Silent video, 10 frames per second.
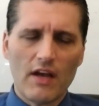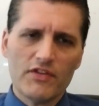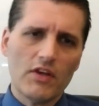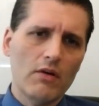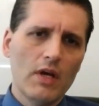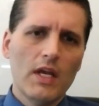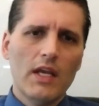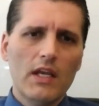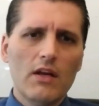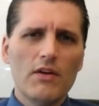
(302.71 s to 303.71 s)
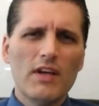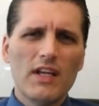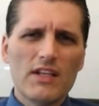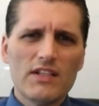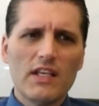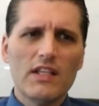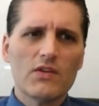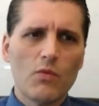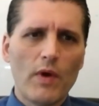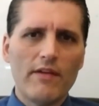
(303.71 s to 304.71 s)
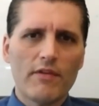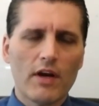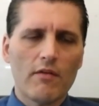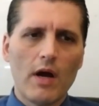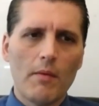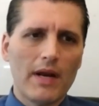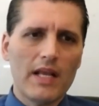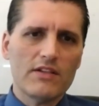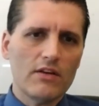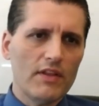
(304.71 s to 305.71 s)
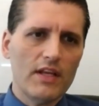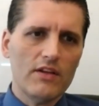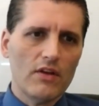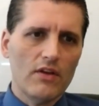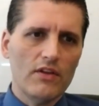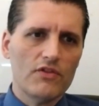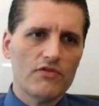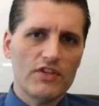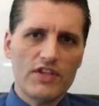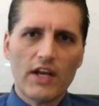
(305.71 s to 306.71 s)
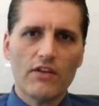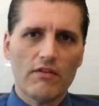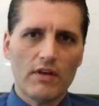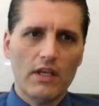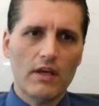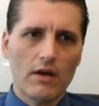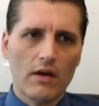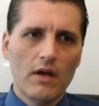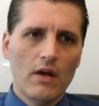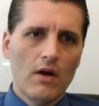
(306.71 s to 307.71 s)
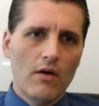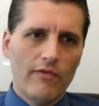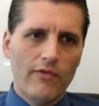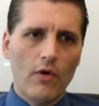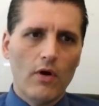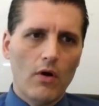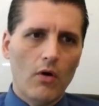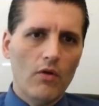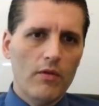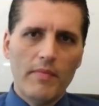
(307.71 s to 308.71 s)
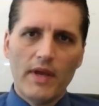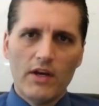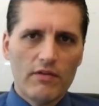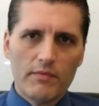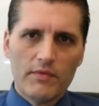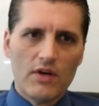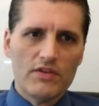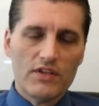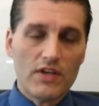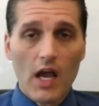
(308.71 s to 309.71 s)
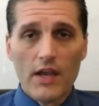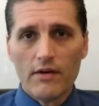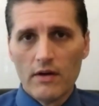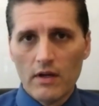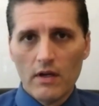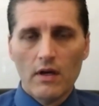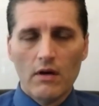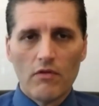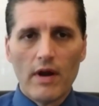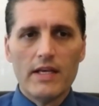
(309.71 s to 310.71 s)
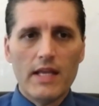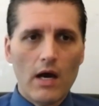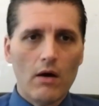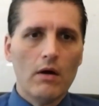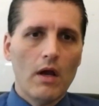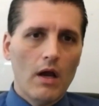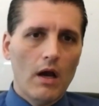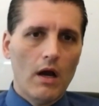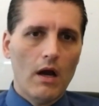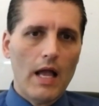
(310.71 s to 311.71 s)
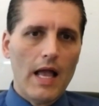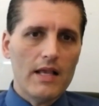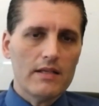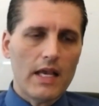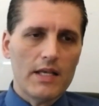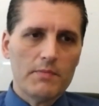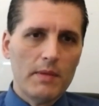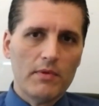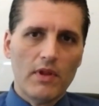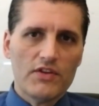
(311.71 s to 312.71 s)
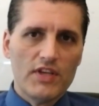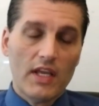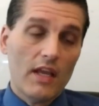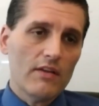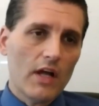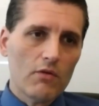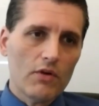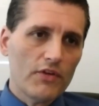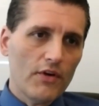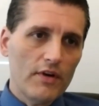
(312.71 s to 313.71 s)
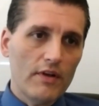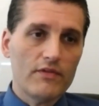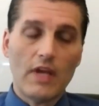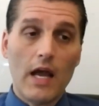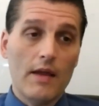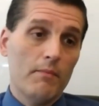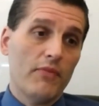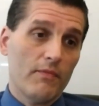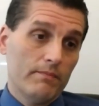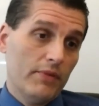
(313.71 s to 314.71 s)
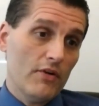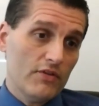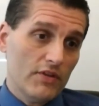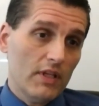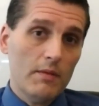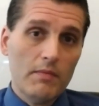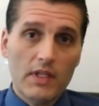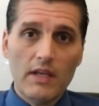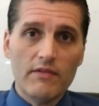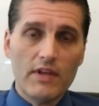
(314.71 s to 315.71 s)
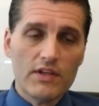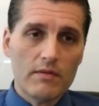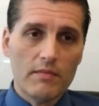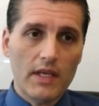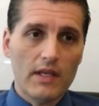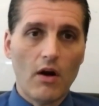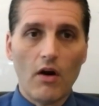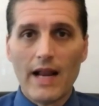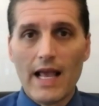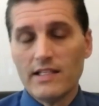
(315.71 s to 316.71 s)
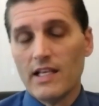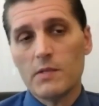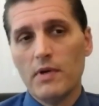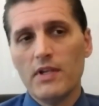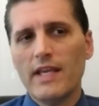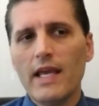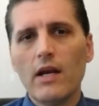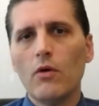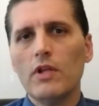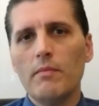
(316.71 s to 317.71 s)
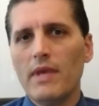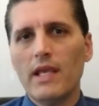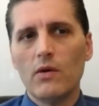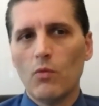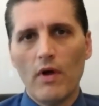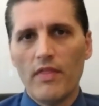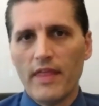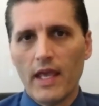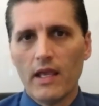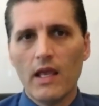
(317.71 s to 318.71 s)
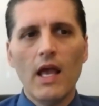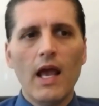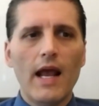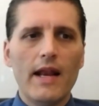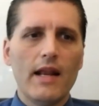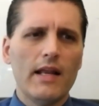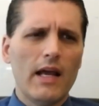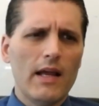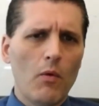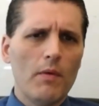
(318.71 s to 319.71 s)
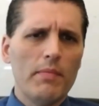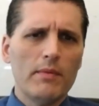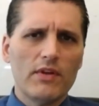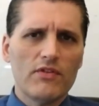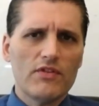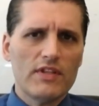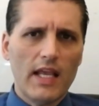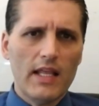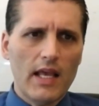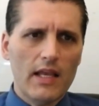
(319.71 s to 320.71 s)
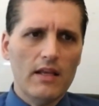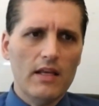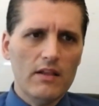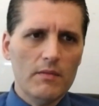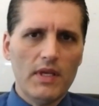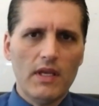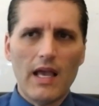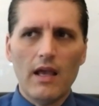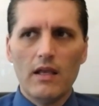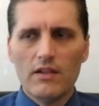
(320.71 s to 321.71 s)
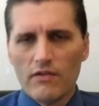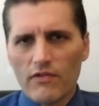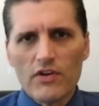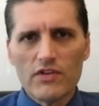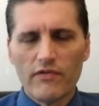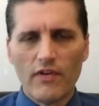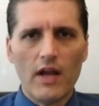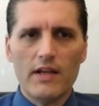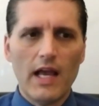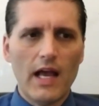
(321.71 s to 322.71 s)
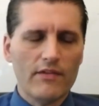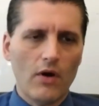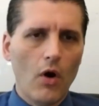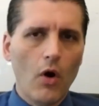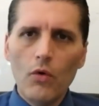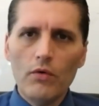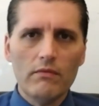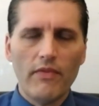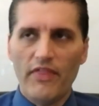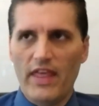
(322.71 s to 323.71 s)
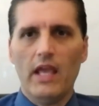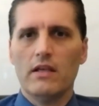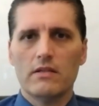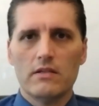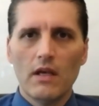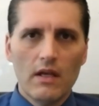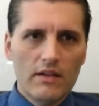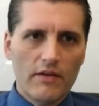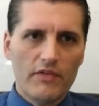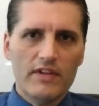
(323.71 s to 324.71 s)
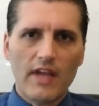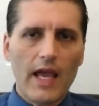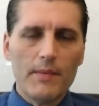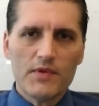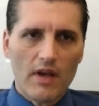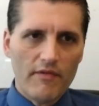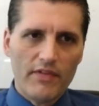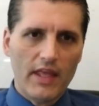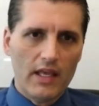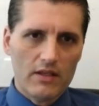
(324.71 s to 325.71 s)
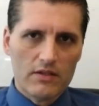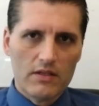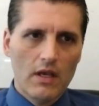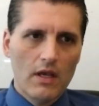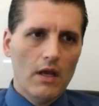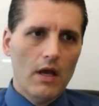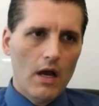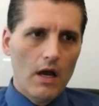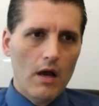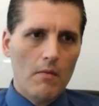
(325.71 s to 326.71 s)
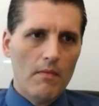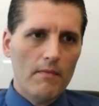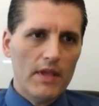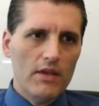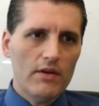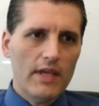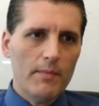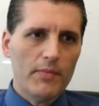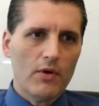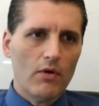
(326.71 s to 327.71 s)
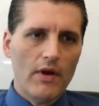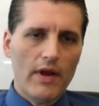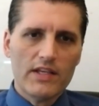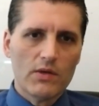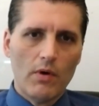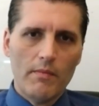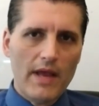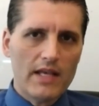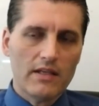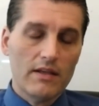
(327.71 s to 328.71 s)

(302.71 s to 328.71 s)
So, you know, you're going to see this wavering around, but I still think the trajectory here for all the big cryptos is higher right now uh, as, as people are seeking dollar alternatives. I personally believe they should be in hard assets, but you can't only be in one thing. And I, I want people to understand that. You need to be diversified. You have to own things, different types of things. Um, you can't put all your eggs in one basket.